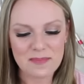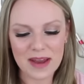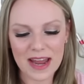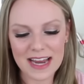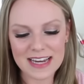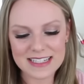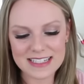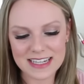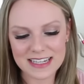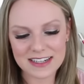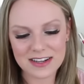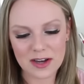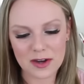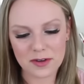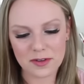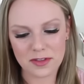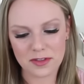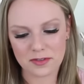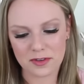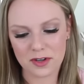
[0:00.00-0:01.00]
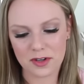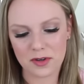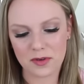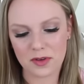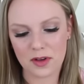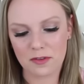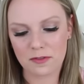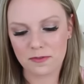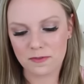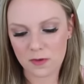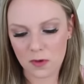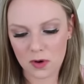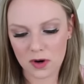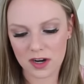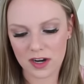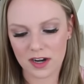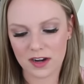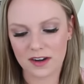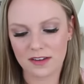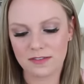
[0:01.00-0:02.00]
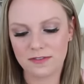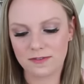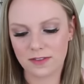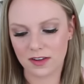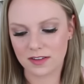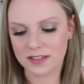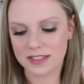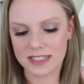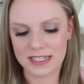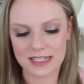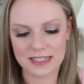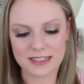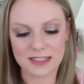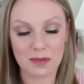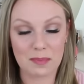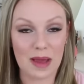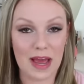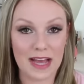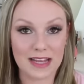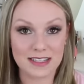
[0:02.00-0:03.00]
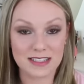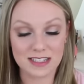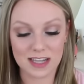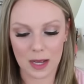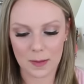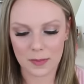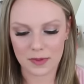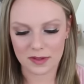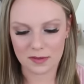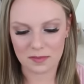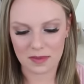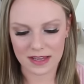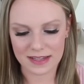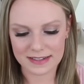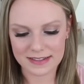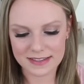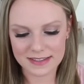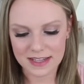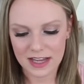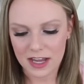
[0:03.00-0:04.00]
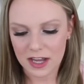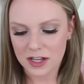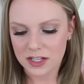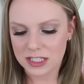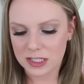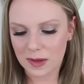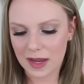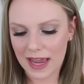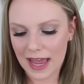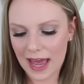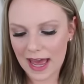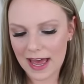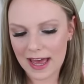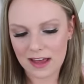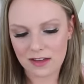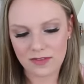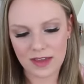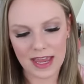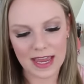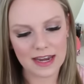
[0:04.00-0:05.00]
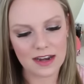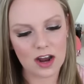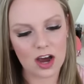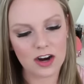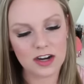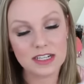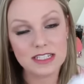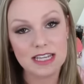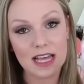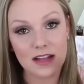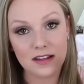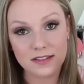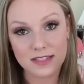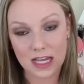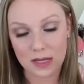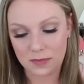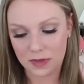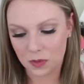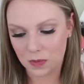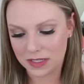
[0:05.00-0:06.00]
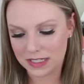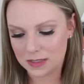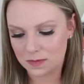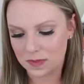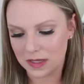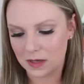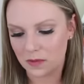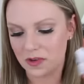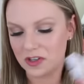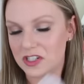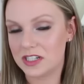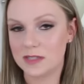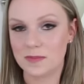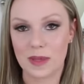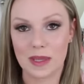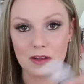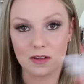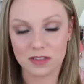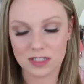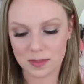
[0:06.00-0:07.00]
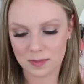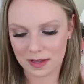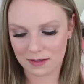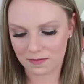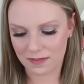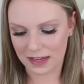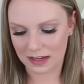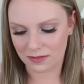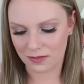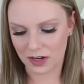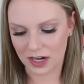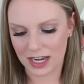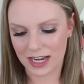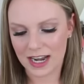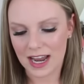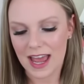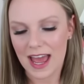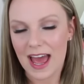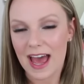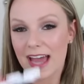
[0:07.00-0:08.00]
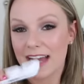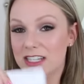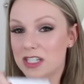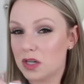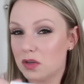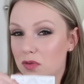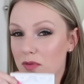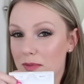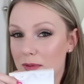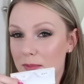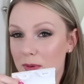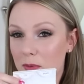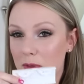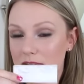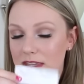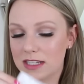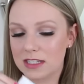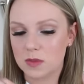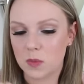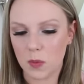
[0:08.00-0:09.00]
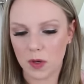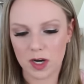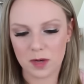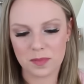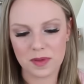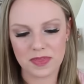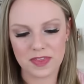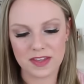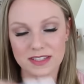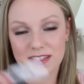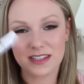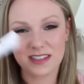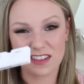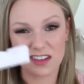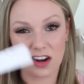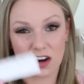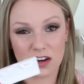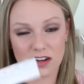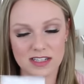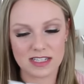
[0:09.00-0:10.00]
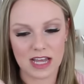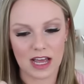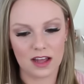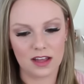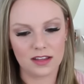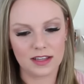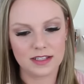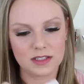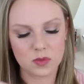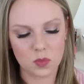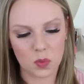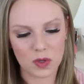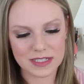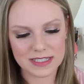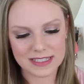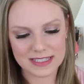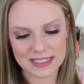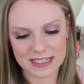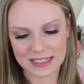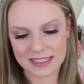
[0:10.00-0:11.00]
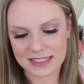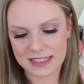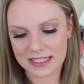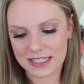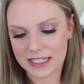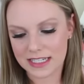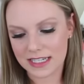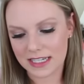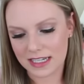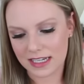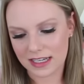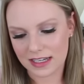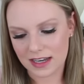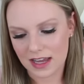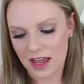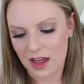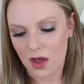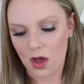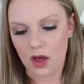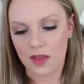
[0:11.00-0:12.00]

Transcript: But I did go through four falsies the past couple of months. So I have an Ardell Demi Wispy, which is my ultimate favorite. I don't remember what these were, but this is an Ardell. It's 116.